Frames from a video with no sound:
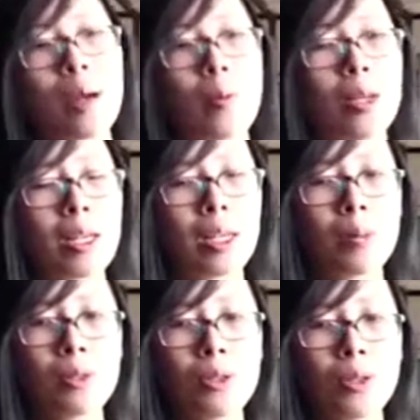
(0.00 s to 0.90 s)
when it
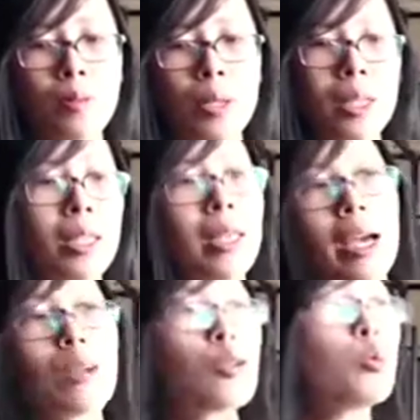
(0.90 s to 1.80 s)
comes to being in the
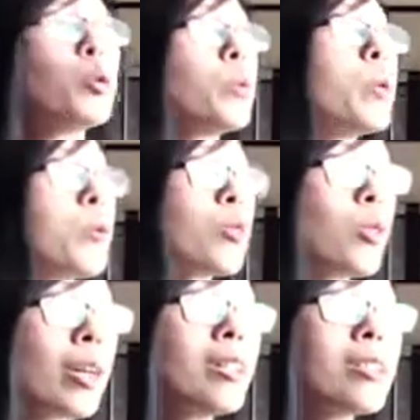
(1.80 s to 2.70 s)
actual moment of
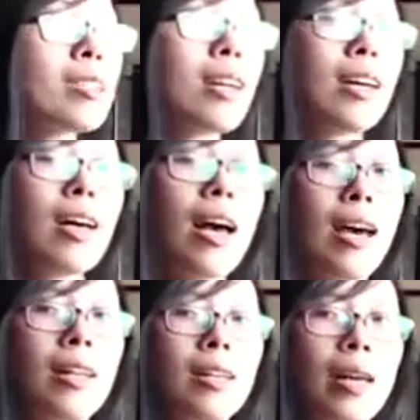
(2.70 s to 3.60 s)
stress,
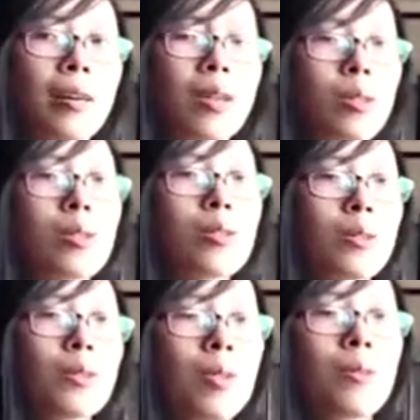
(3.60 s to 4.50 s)
and that's what. So
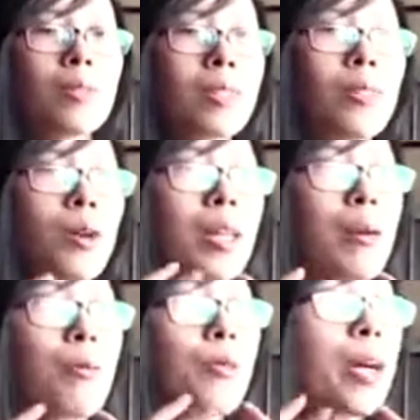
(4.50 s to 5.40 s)
obviously you've got
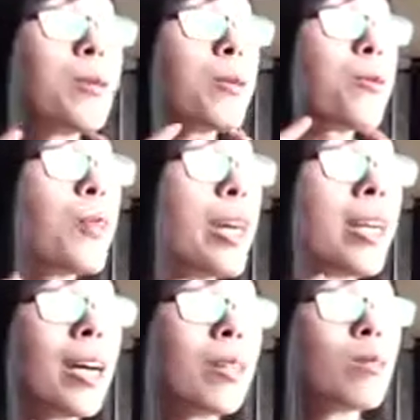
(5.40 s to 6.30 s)
that fight or flight
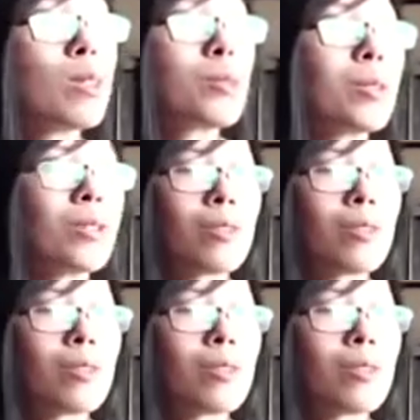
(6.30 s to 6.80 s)
kind of response,